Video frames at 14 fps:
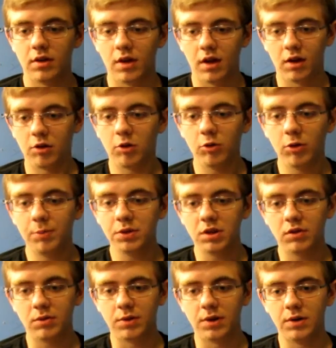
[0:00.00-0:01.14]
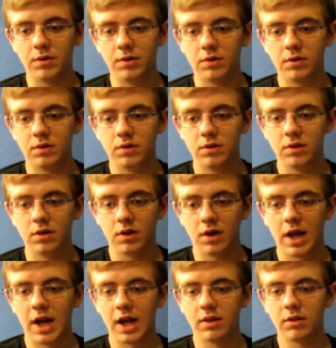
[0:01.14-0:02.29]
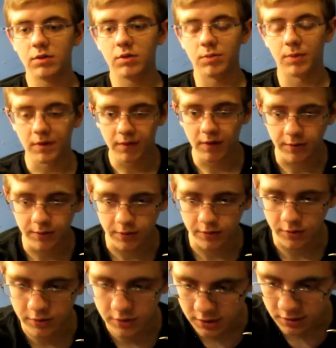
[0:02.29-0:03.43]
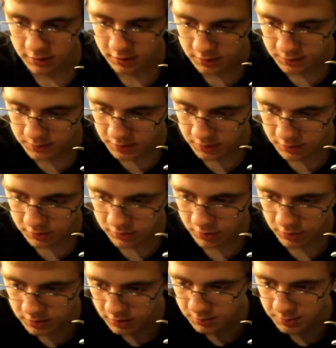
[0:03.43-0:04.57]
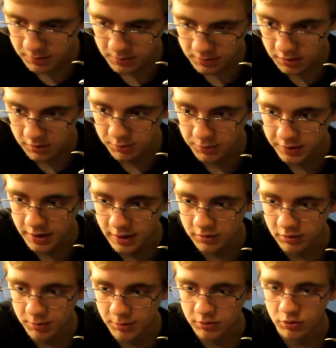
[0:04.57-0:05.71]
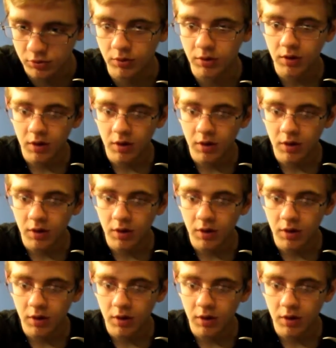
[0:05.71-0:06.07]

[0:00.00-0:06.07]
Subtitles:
I grew up with this one, and this was my very first articulated figure, so this one has a special